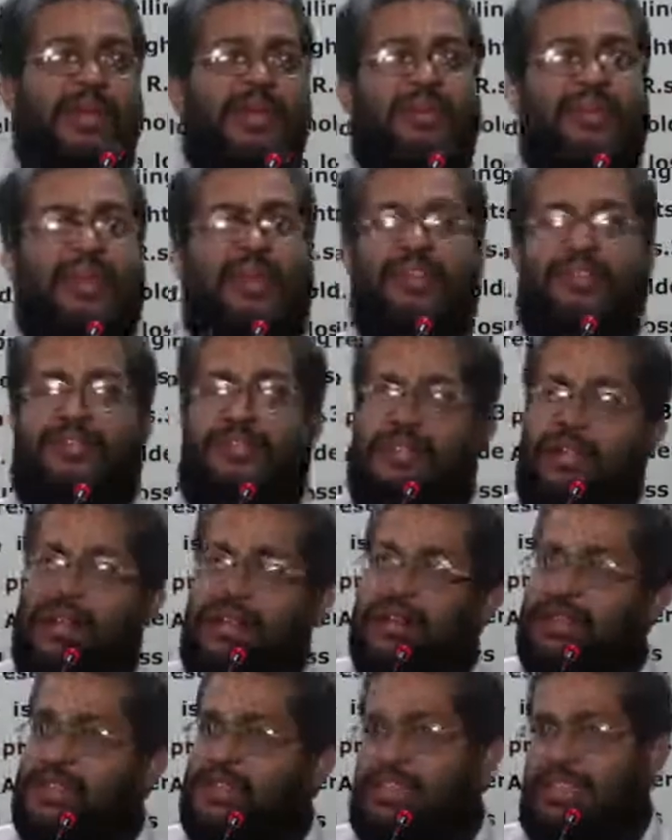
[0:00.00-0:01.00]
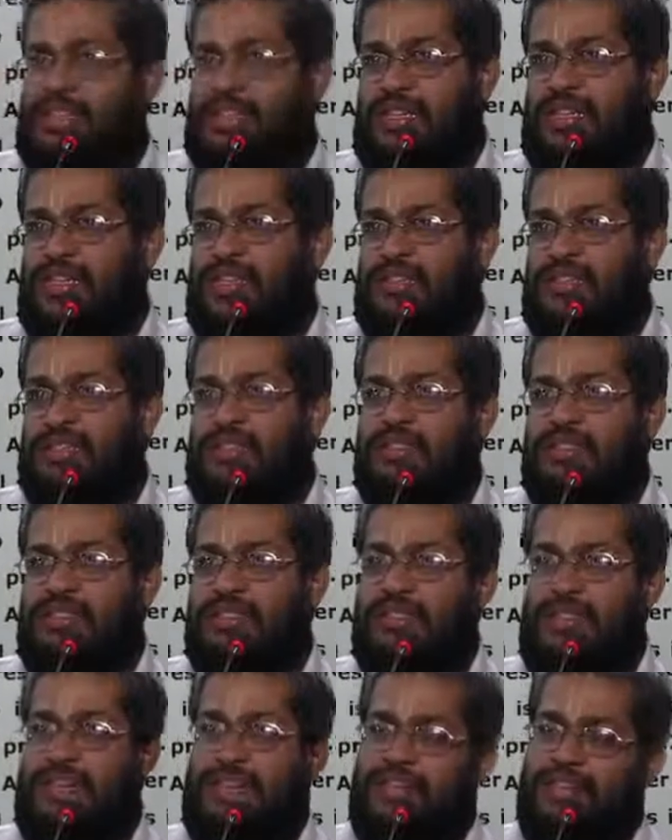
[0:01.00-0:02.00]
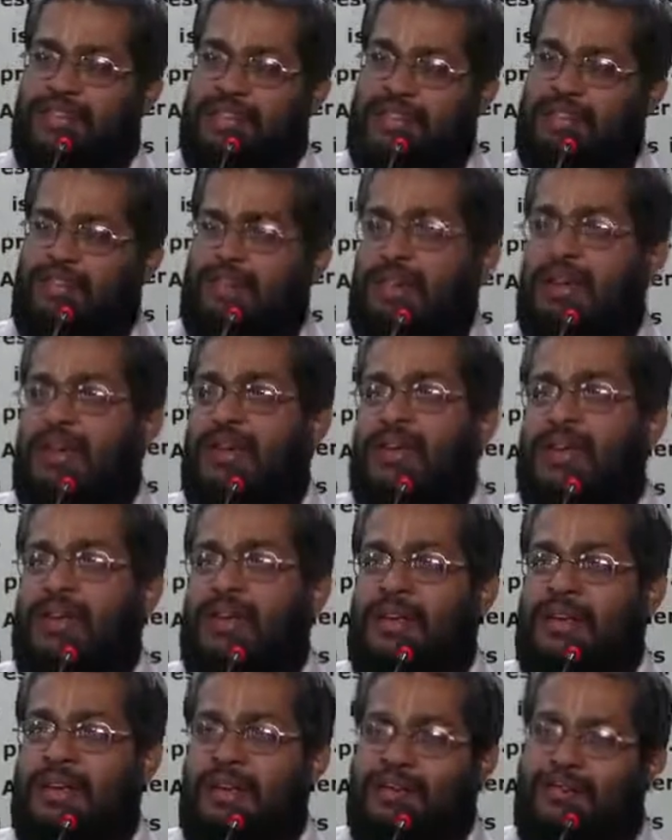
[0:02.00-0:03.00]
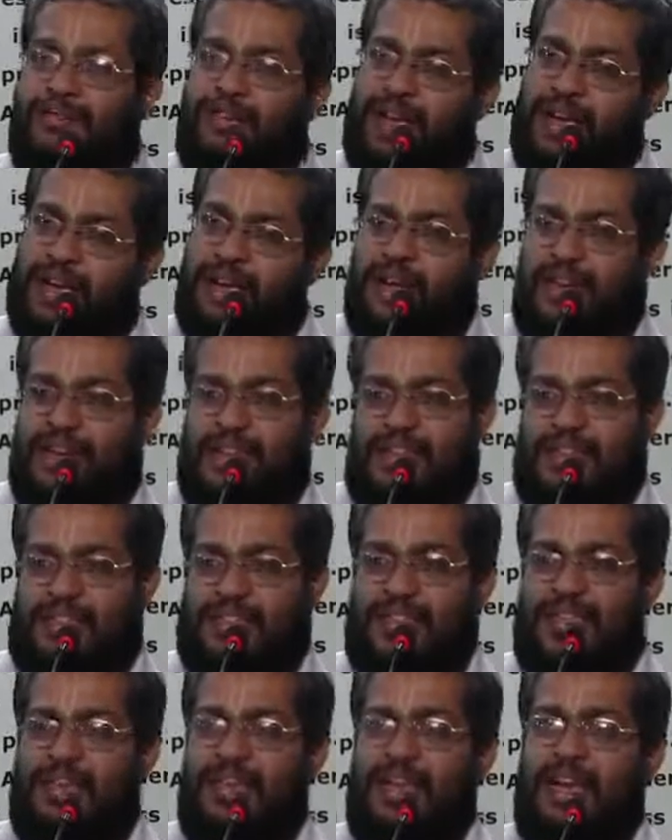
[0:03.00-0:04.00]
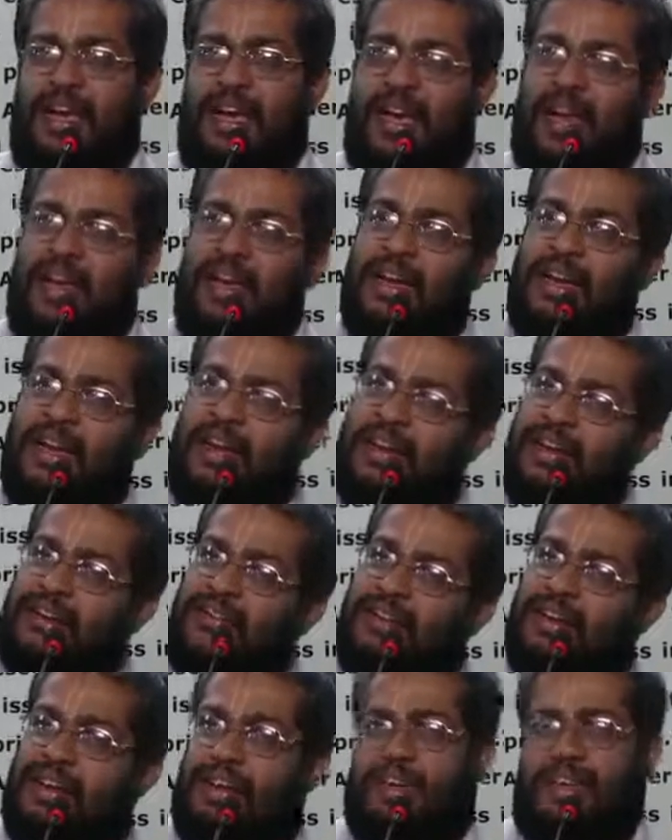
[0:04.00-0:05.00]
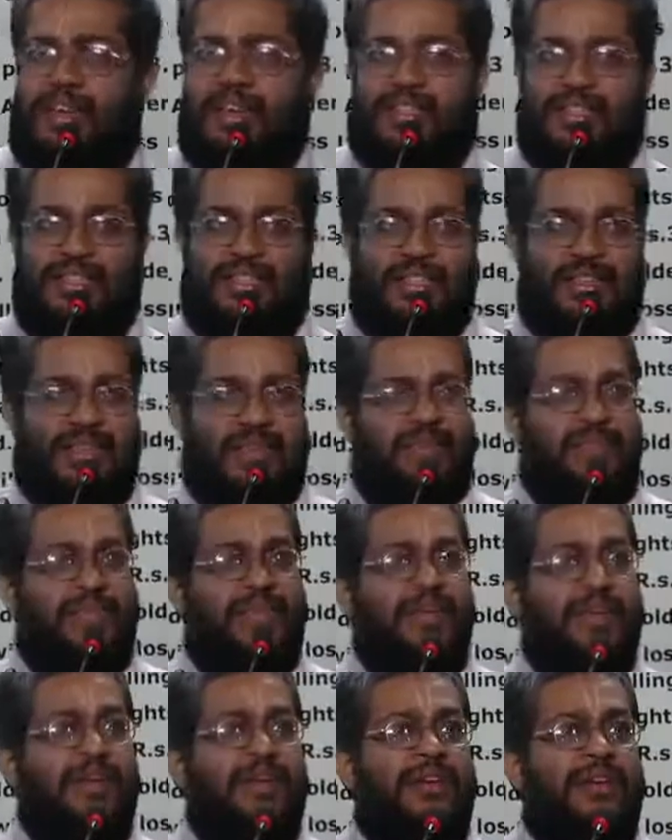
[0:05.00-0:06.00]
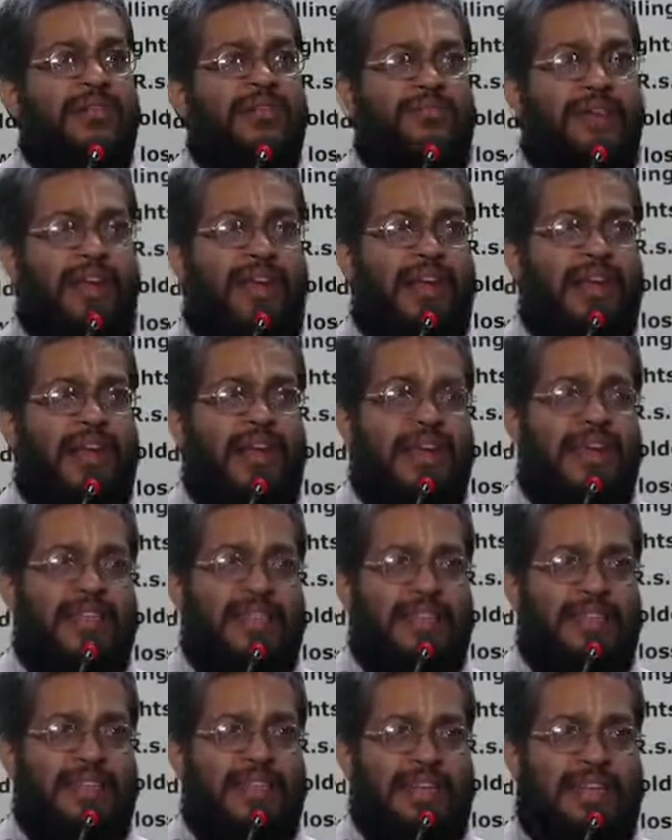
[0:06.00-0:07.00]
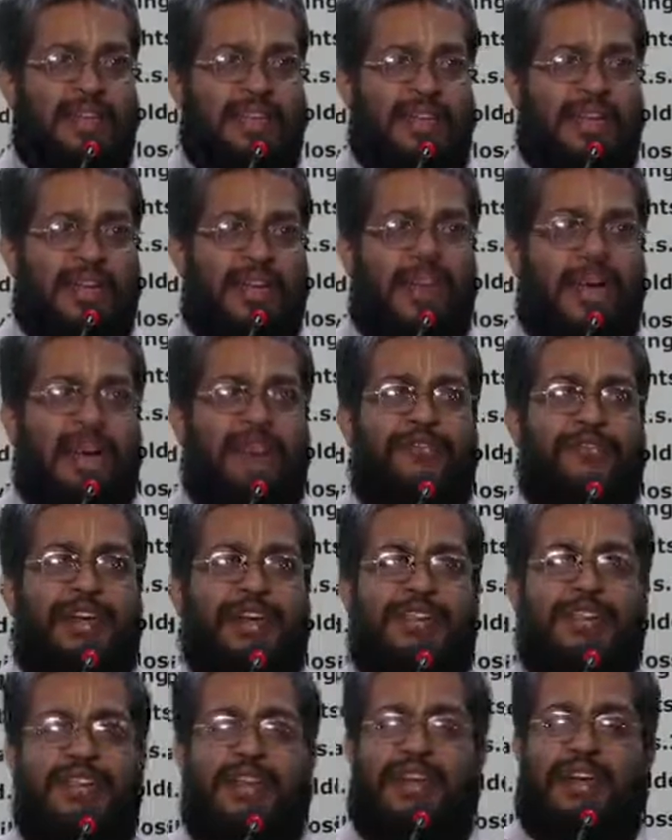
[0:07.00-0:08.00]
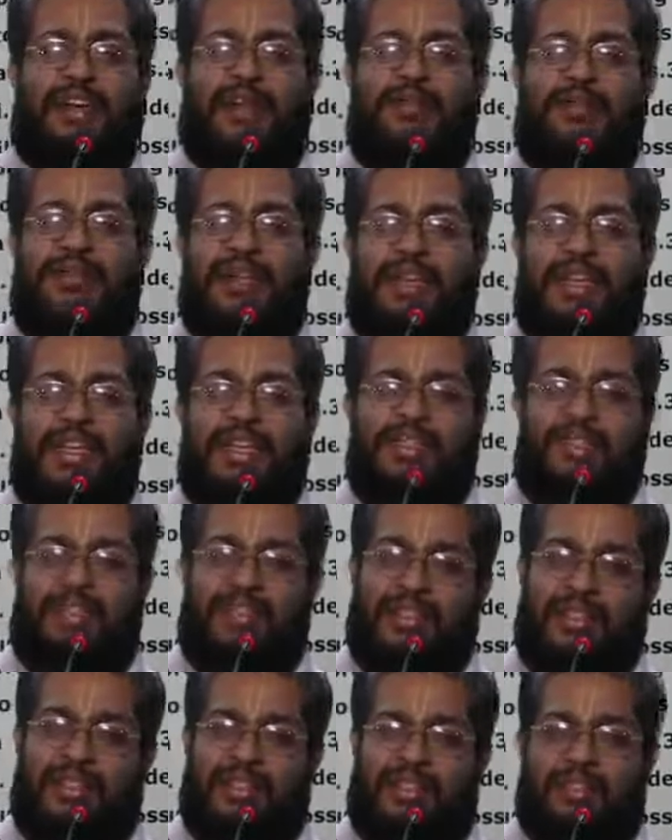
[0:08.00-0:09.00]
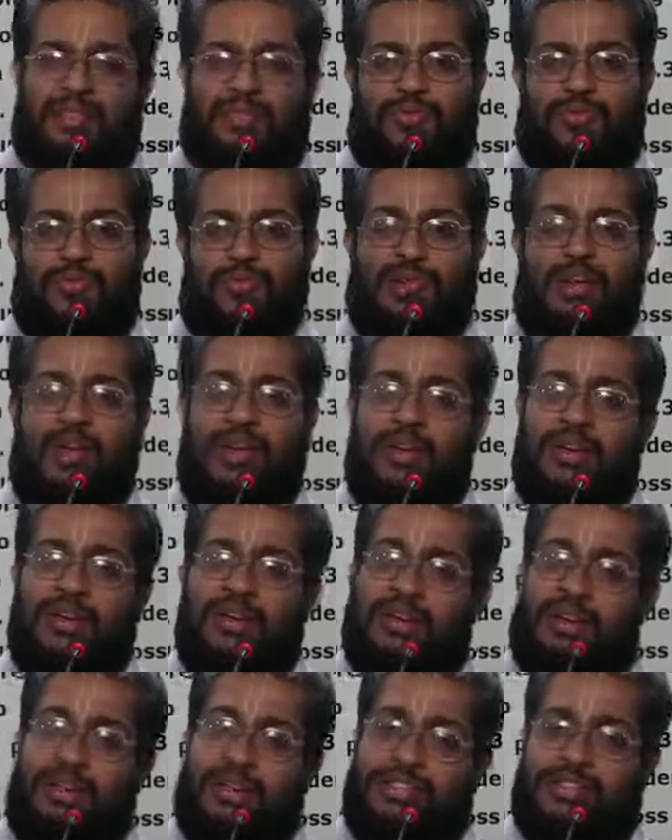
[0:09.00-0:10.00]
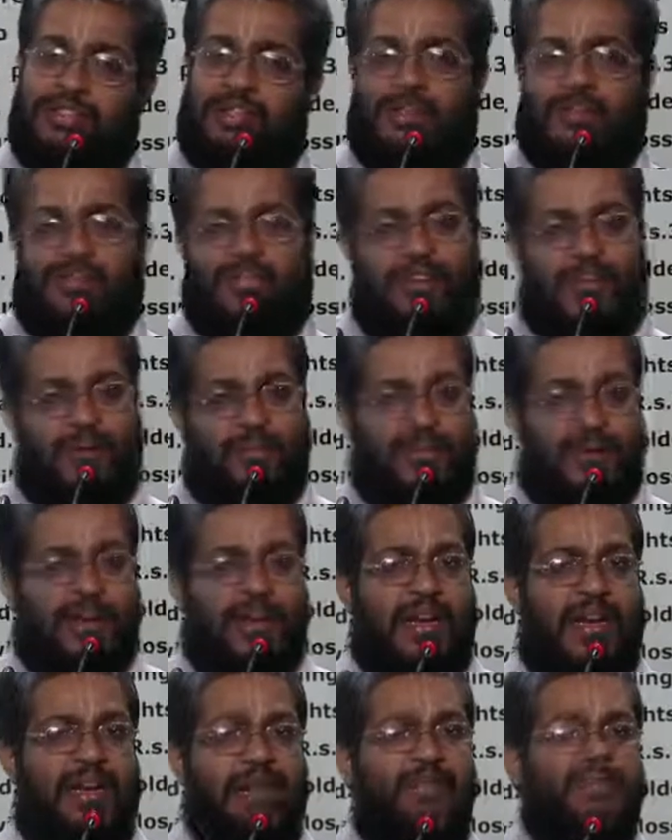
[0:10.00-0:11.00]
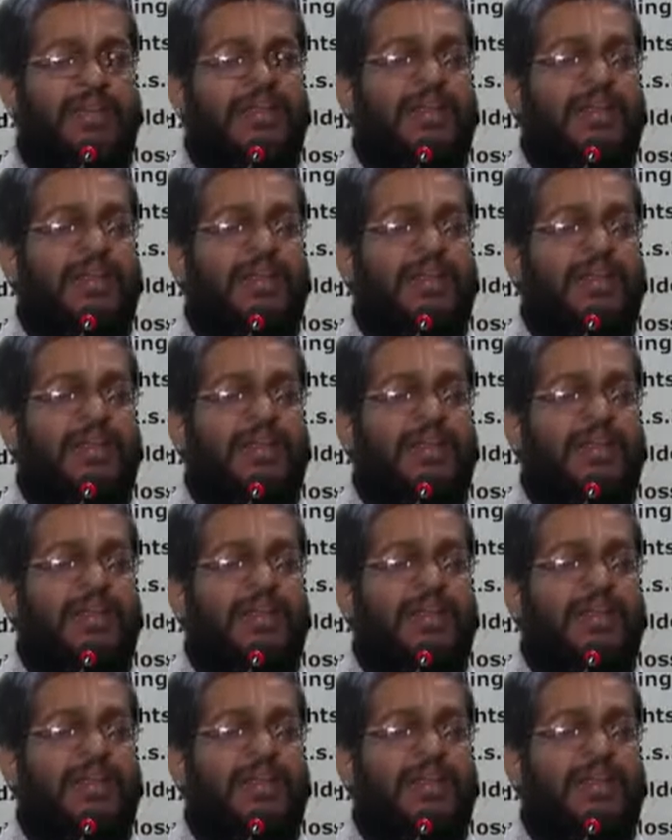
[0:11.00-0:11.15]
There are three decisions: investment, financing and dividend decision. Financing decision affects the company's wealth through the cost of capital.